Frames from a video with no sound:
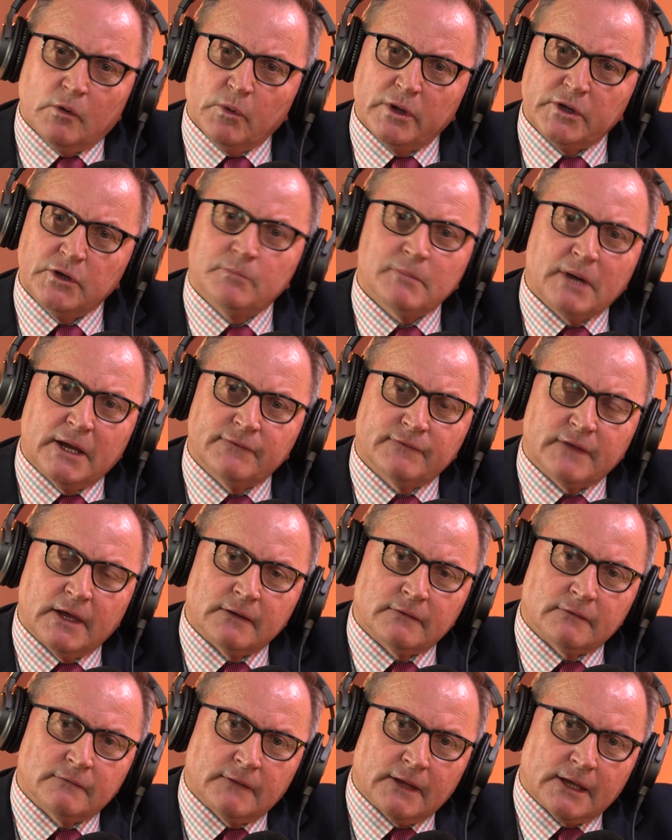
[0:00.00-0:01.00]
When you made
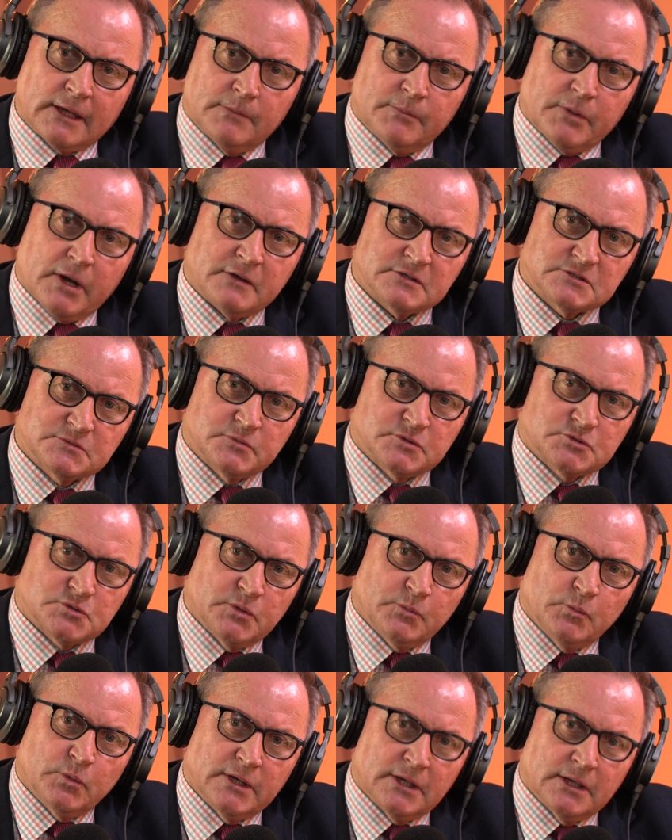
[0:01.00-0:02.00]
that, that comparison
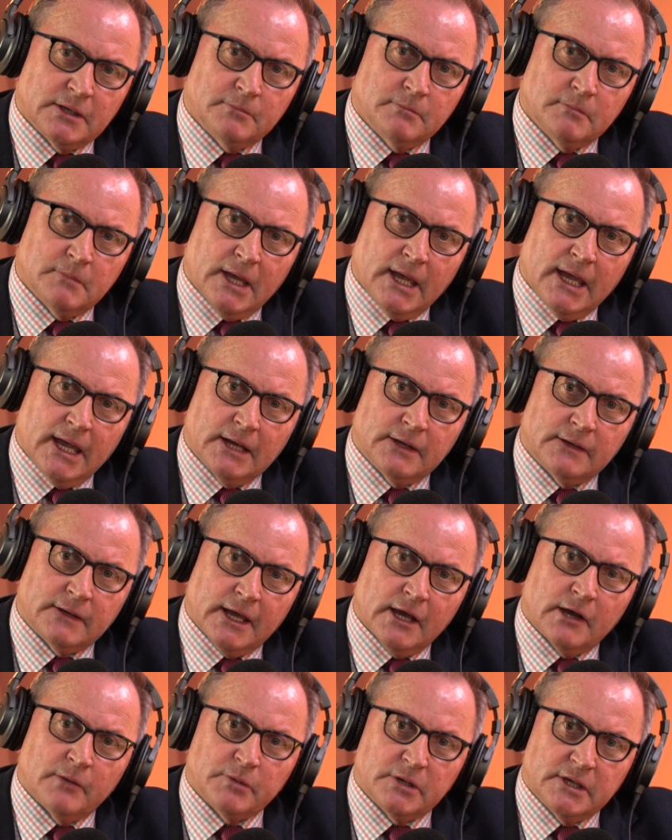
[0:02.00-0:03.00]
between Whitlam and
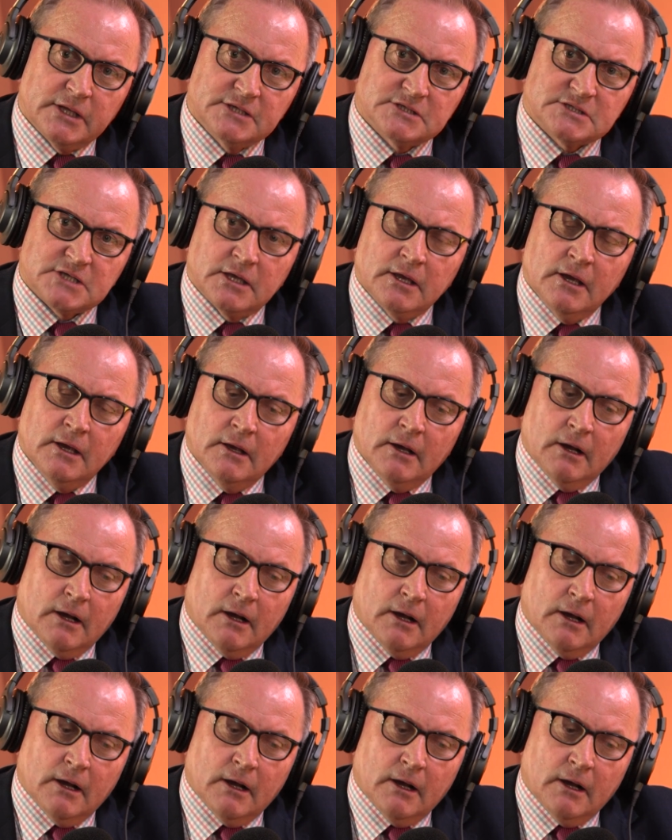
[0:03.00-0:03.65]
Albanese,